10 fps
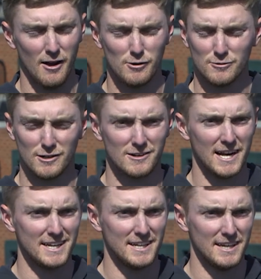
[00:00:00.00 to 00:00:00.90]
I would have
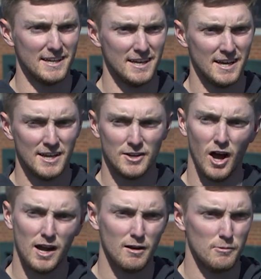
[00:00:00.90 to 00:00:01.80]
regretted it
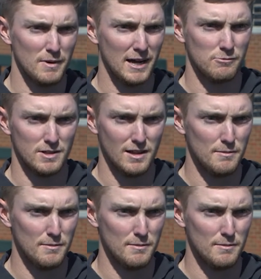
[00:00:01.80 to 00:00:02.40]
not coming back with.